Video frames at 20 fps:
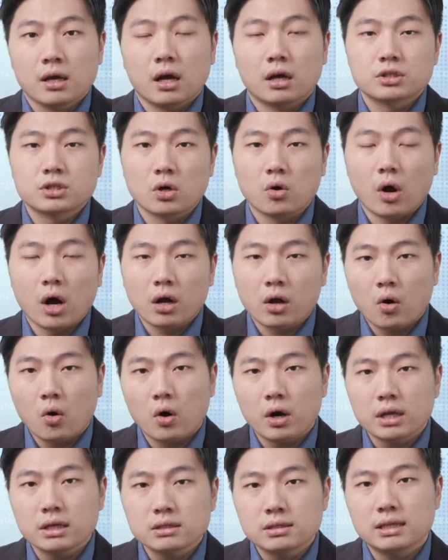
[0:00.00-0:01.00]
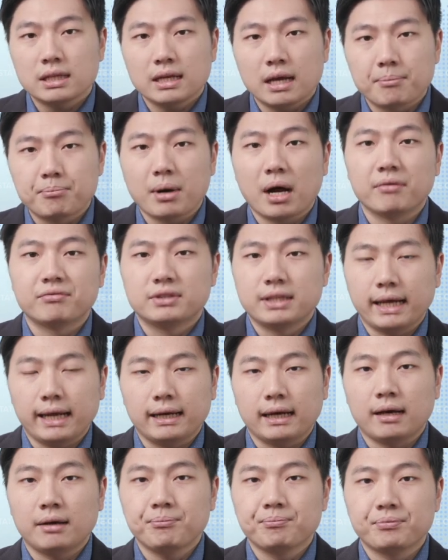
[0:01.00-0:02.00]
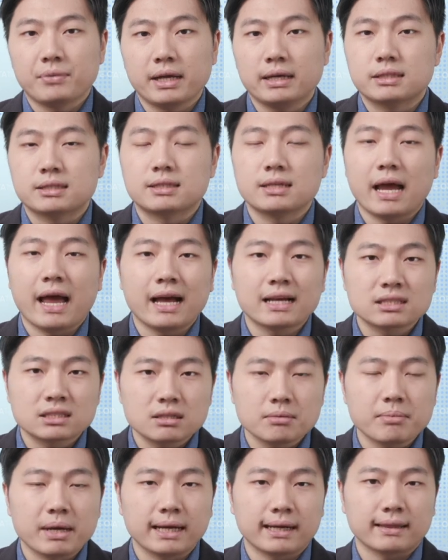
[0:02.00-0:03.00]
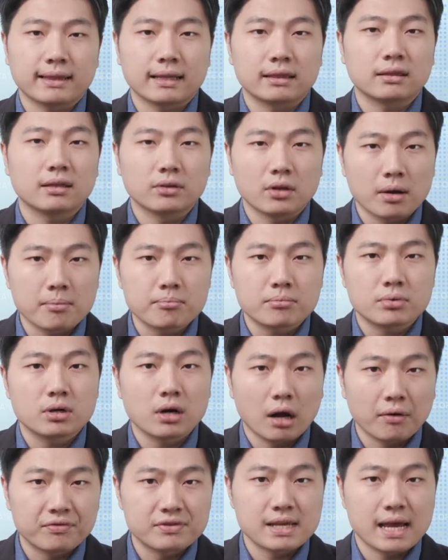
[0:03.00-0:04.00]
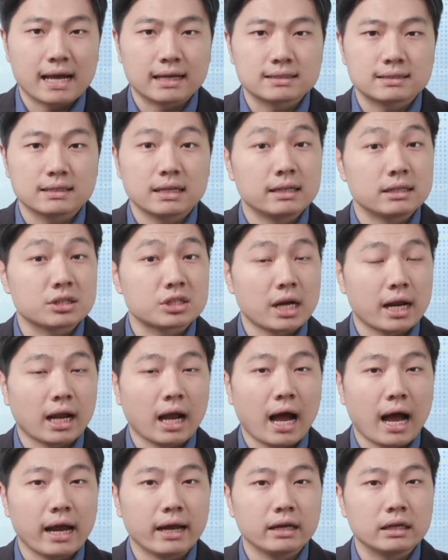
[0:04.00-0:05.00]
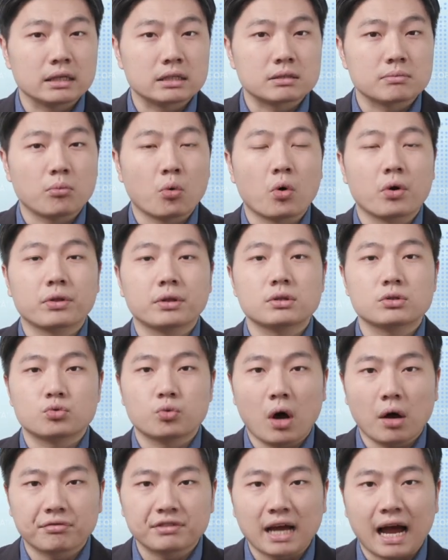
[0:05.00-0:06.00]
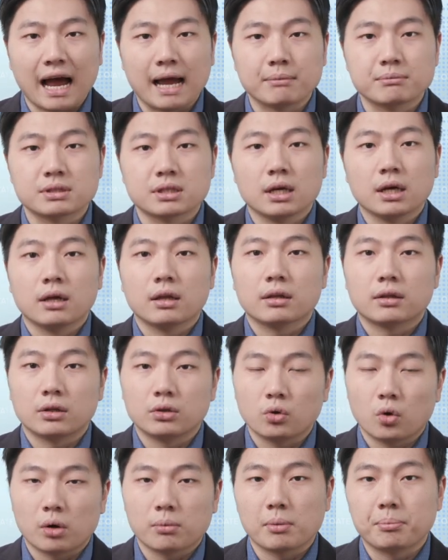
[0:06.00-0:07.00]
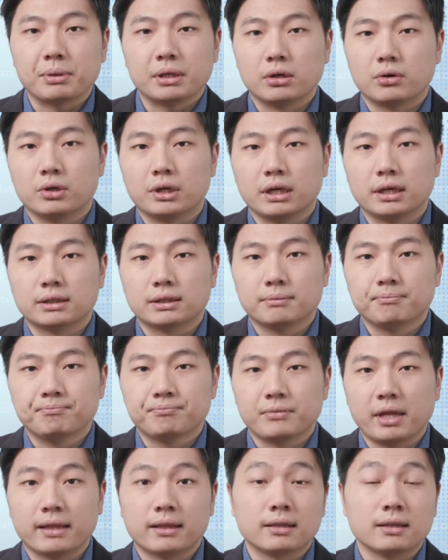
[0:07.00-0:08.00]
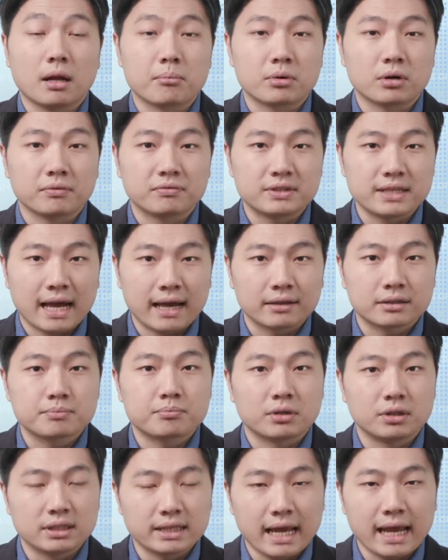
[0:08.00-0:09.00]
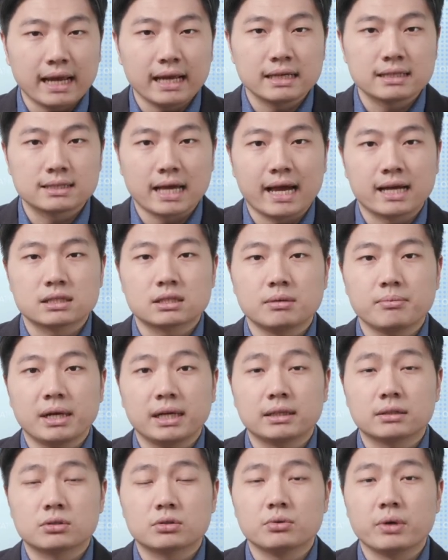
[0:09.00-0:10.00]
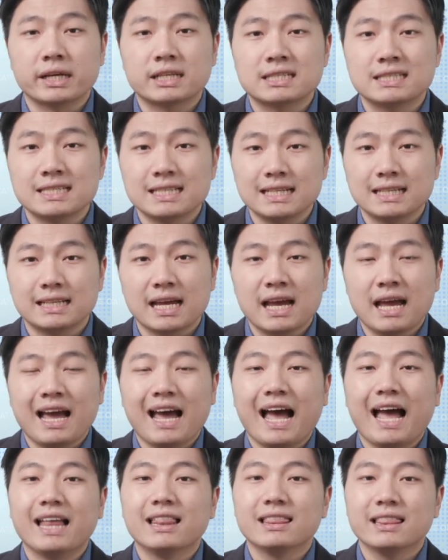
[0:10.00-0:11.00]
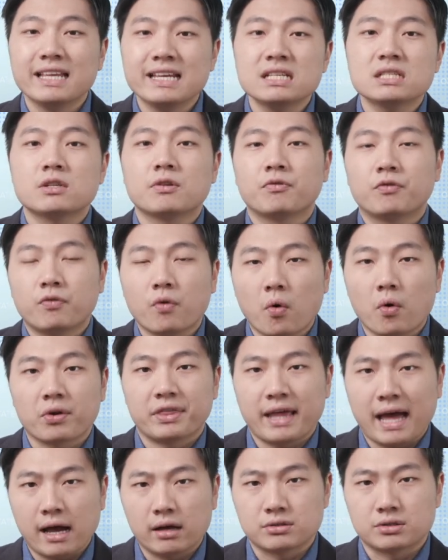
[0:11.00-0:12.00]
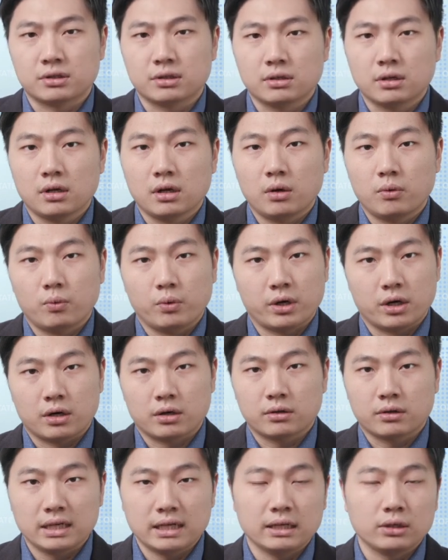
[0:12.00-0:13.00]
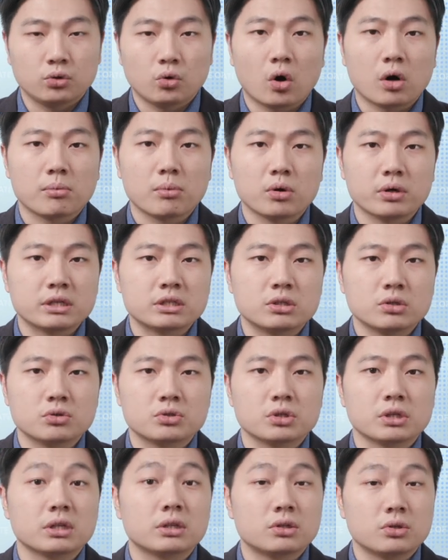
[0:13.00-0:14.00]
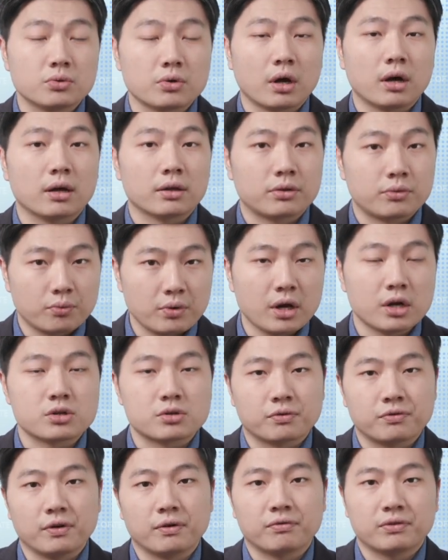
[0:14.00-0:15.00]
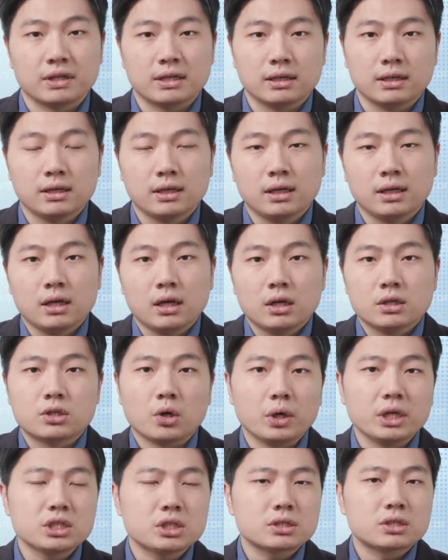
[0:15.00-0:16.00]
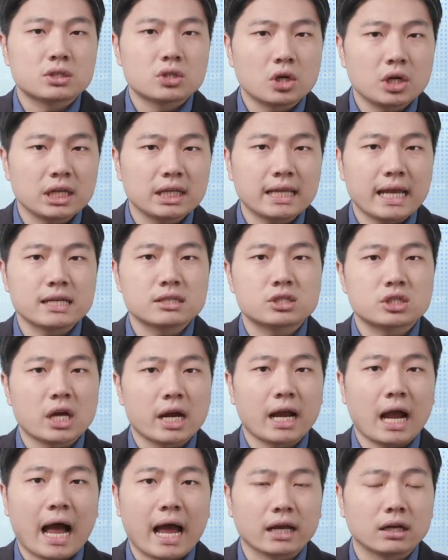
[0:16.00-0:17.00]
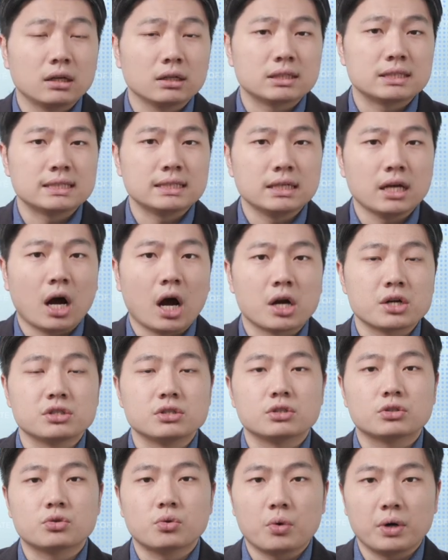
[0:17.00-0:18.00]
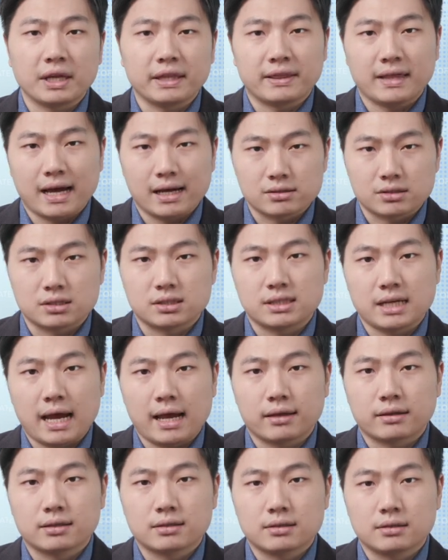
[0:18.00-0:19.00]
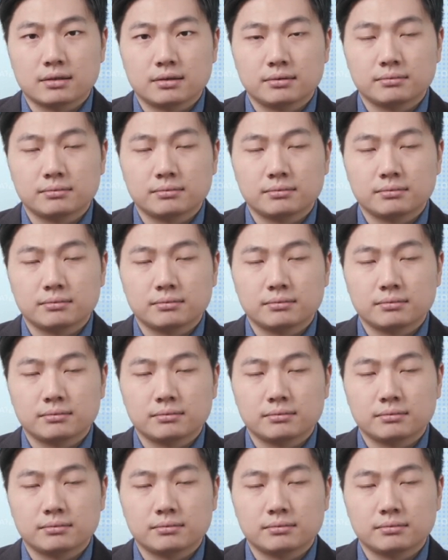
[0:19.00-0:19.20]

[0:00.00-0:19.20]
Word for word: So according to the above data, it's estimated that the number of deaths in Shanghai is more than 12 times the normal period. And the number of deaths per day is estimated to exceed at least 4,000, where the normal is usually 350. So in just 30 days, Shanghai could see 120,000 deaths.